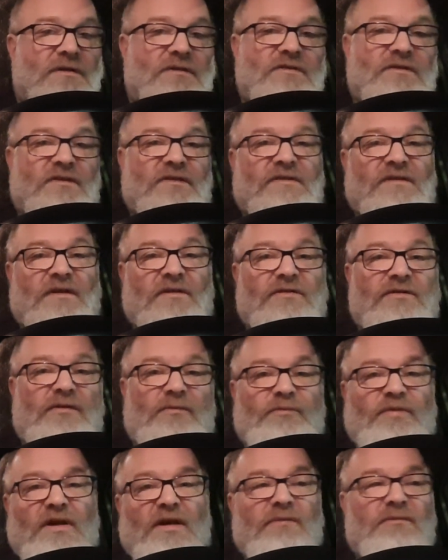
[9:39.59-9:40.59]
She said she'll
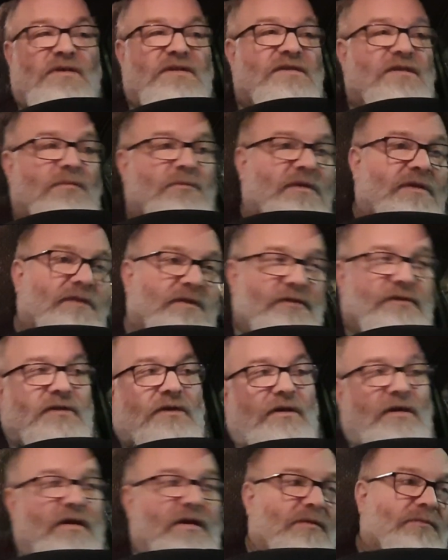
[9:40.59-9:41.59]
pay me some other
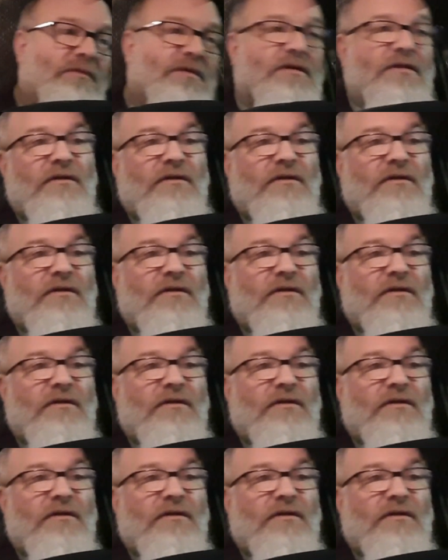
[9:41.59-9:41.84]
time,